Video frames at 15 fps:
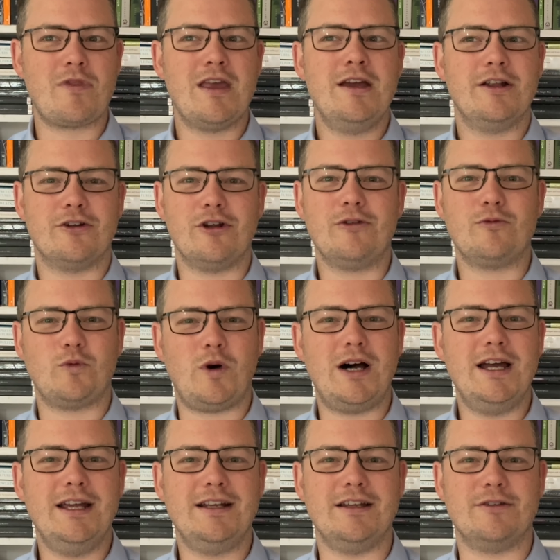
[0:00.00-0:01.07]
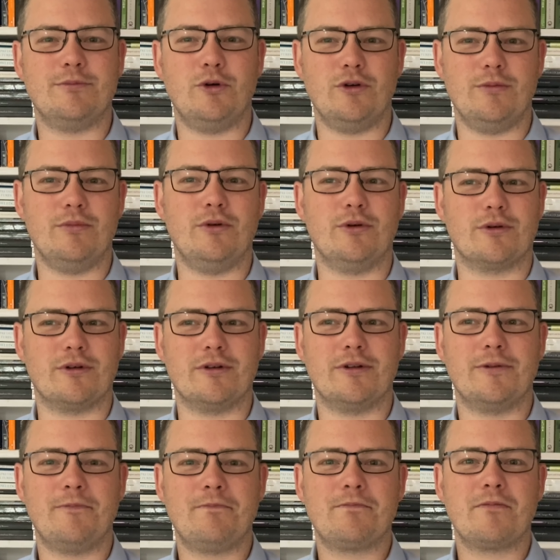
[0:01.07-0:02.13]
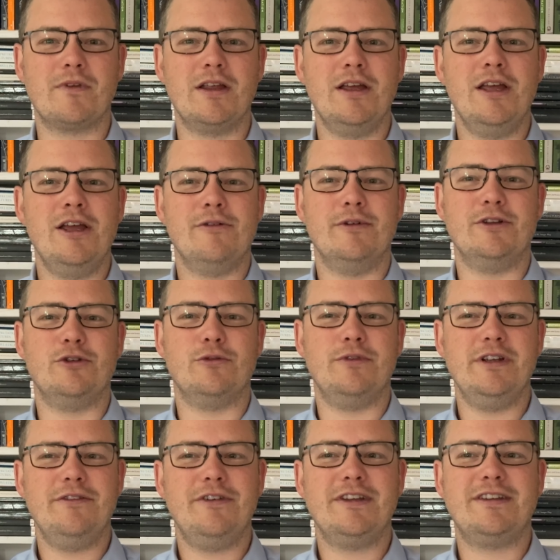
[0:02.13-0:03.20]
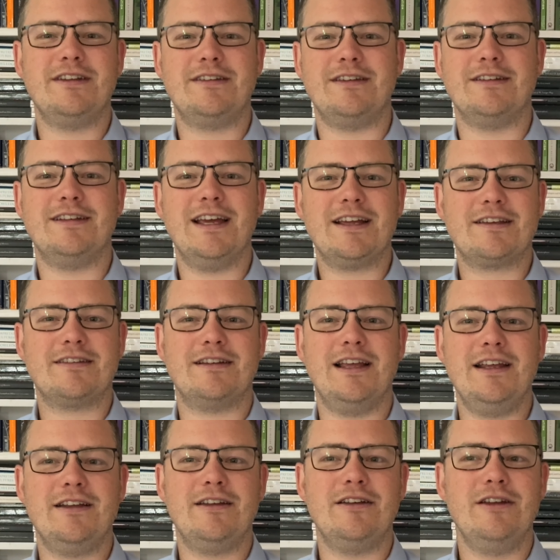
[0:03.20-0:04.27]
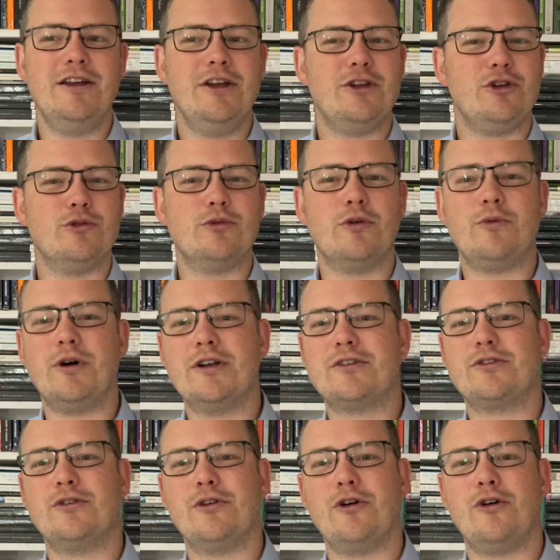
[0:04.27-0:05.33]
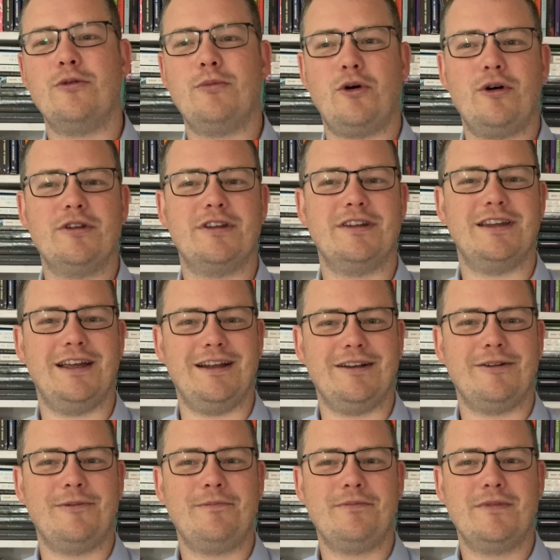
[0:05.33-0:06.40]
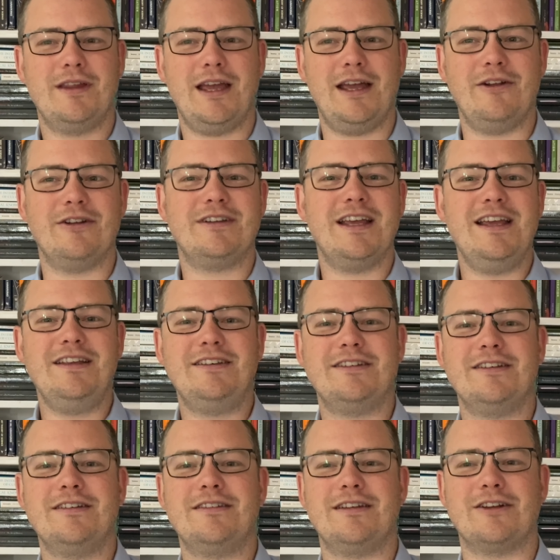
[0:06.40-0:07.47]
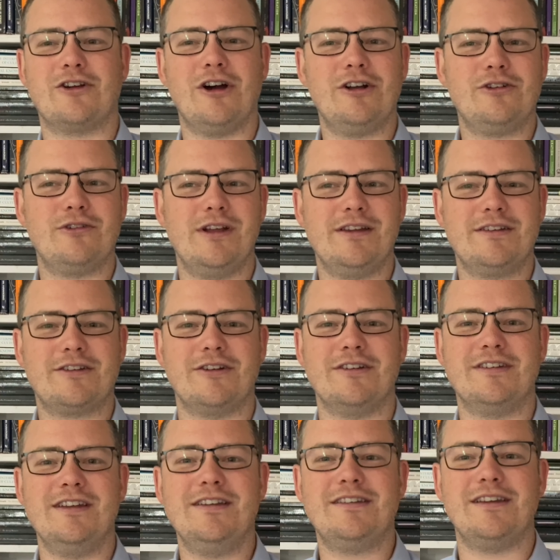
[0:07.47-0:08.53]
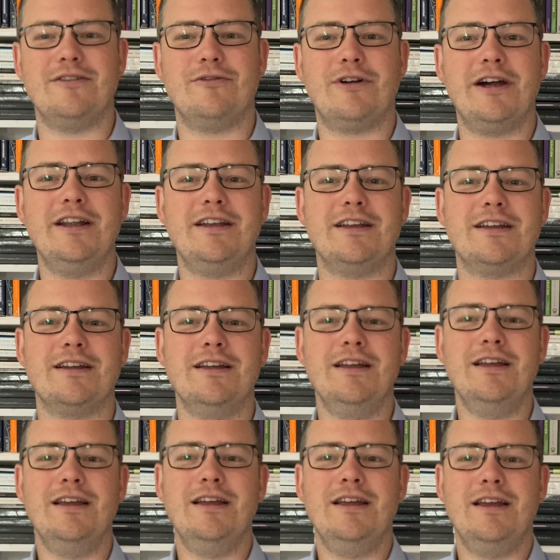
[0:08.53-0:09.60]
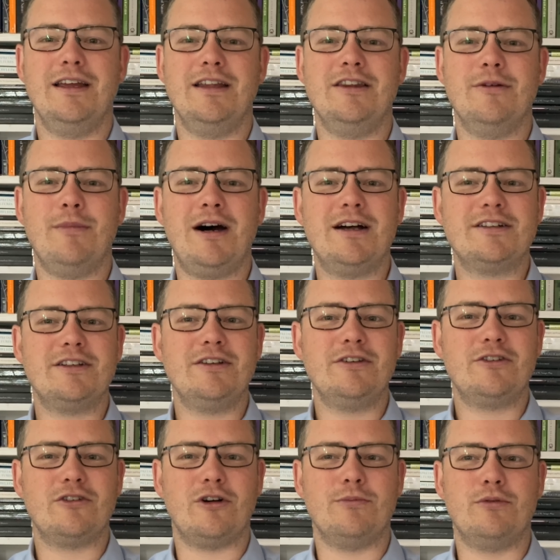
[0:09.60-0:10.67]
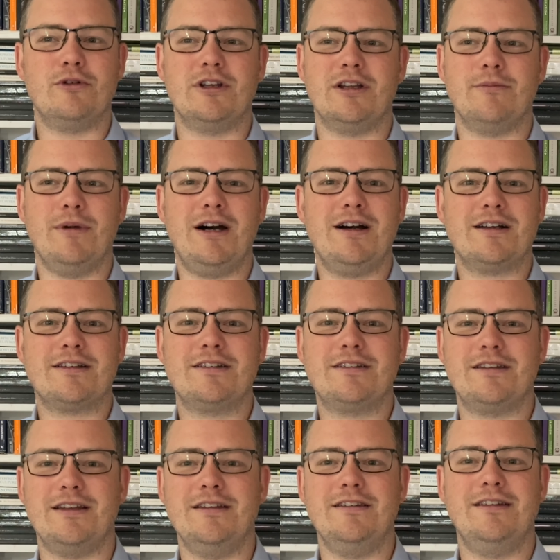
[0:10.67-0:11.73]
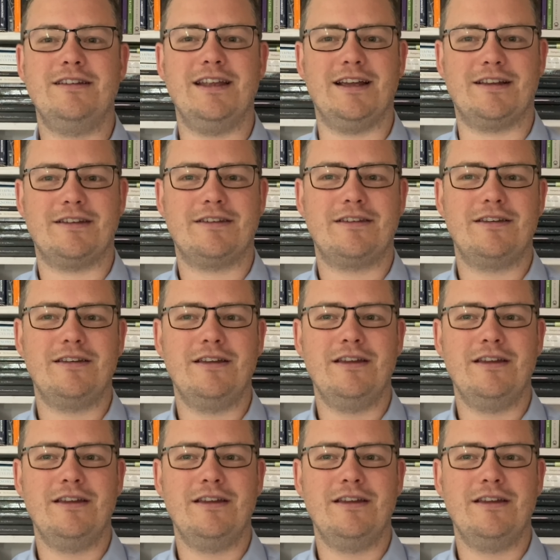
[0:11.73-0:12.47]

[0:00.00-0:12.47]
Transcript: not why it is more important. When you revisit the text later, you will want to know more than that. Annotations, in contrast, consist in writing in the margins or putting marks in the text,